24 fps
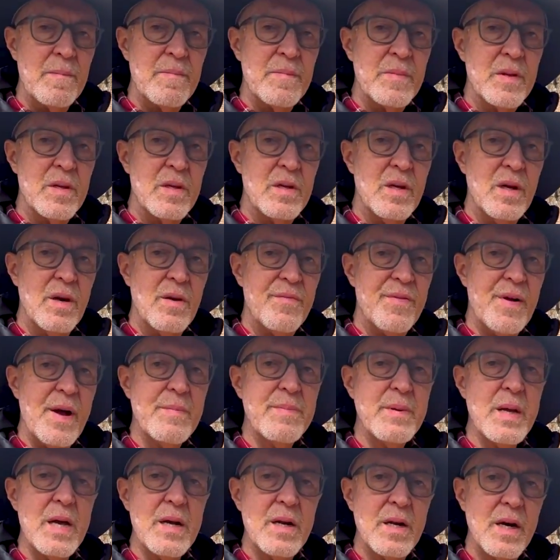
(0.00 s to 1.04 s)
You know, if I'm
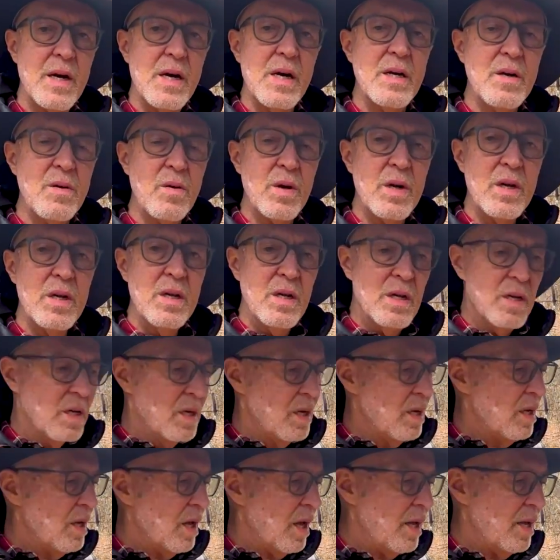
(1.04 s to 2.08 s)
kind of hungry
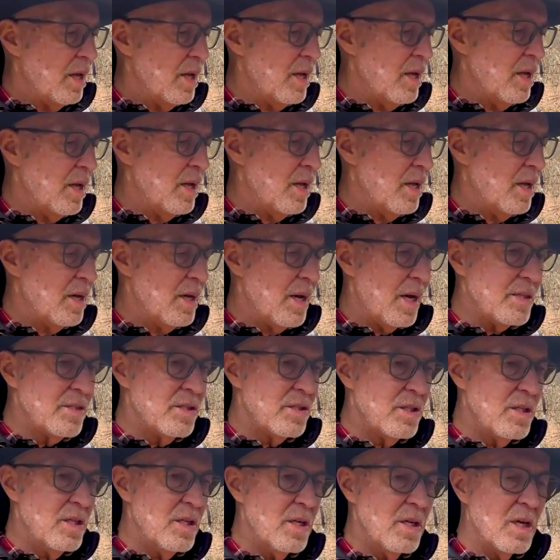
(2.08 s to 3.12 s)
and I
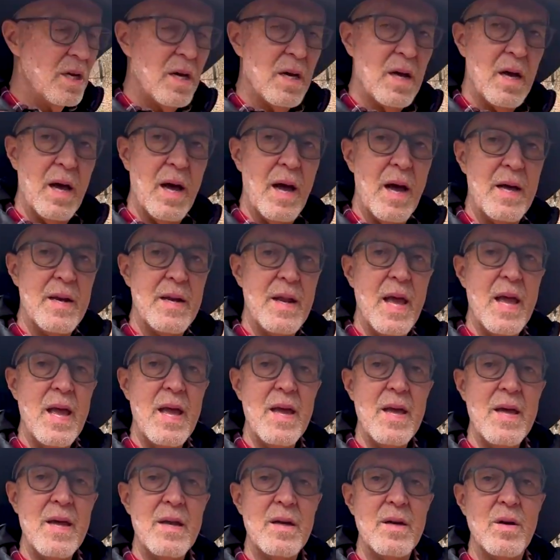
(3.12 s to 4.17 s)
see a, an
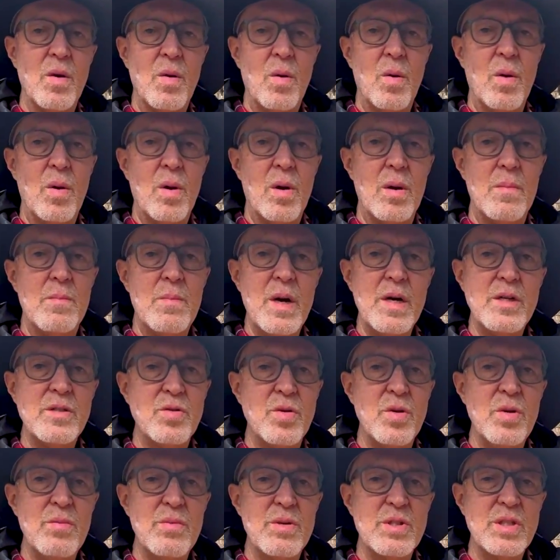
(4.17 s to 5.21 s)
ant or a
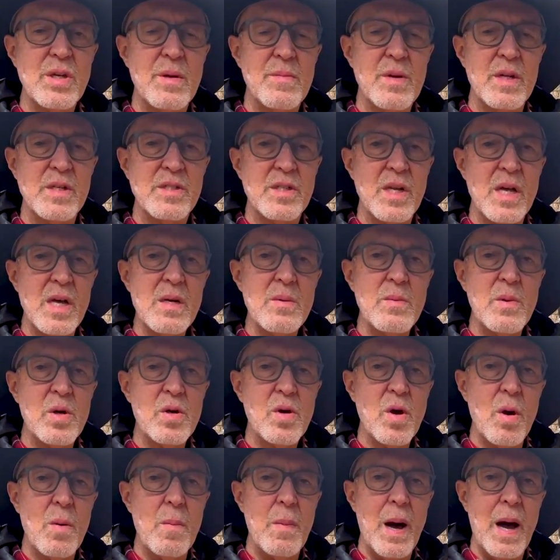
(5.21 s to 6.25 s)
mushroom or something that's edible
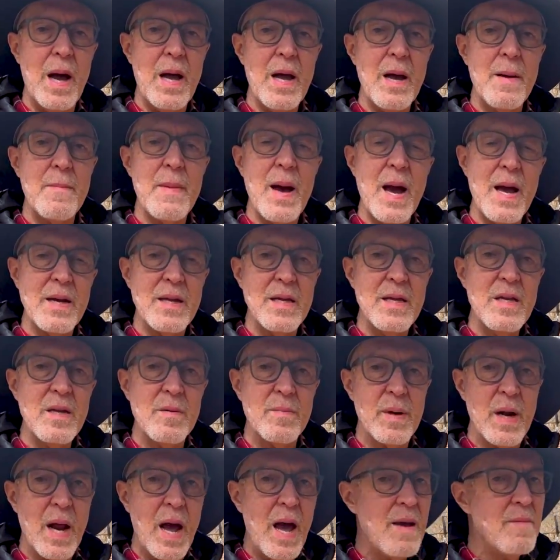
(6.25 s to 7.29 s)
go by, I might eat it.
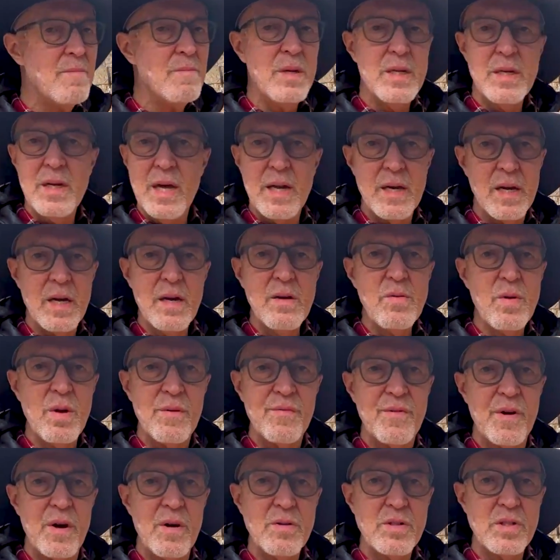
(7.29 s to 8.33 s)
But I haven't been that hungry,
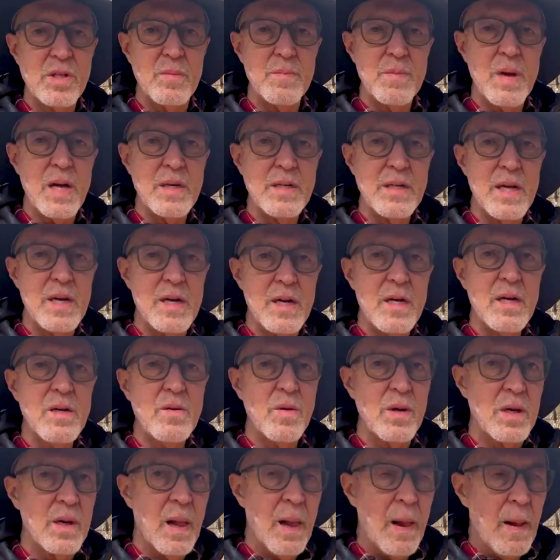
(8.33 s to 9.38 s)
folks. I'm not that
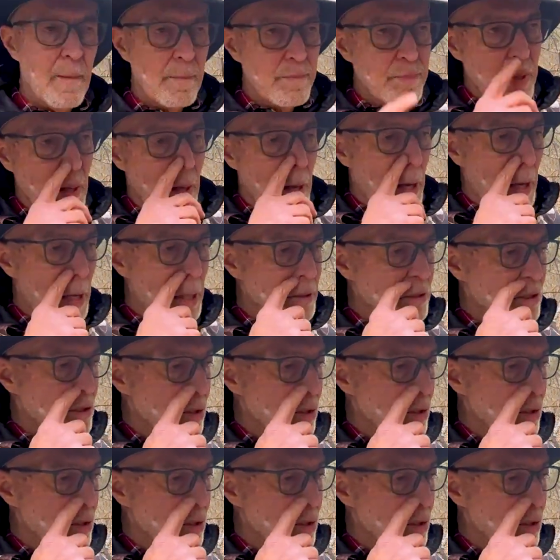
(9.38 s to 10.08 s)
hungry. And